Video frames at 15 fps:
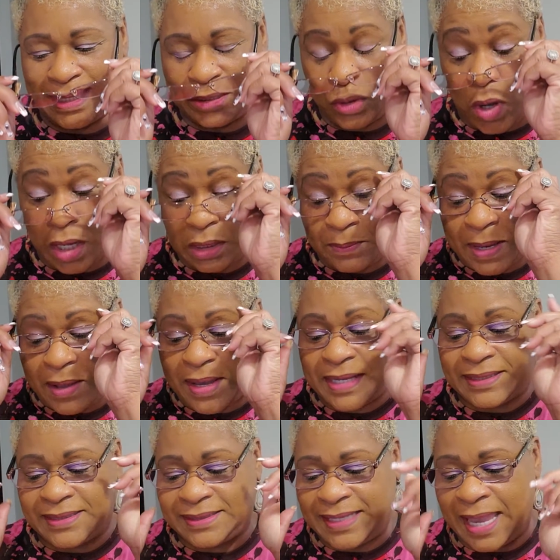It's talking about
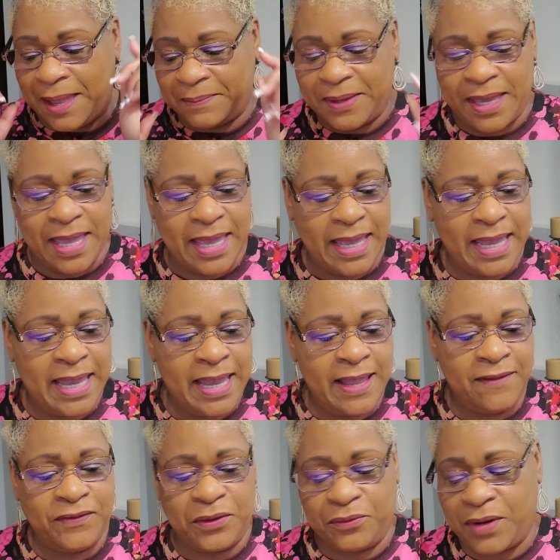a step
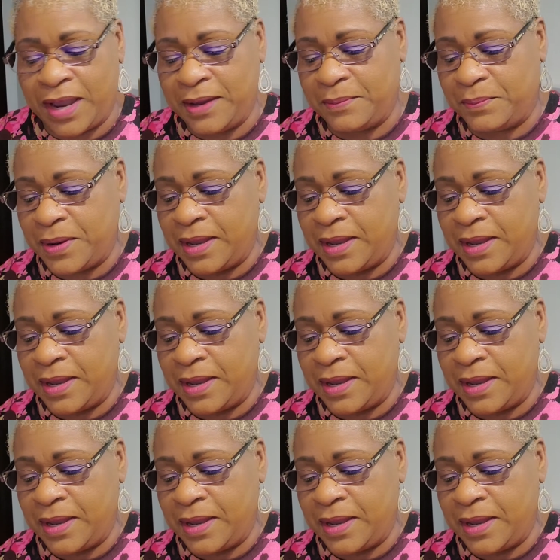in the right,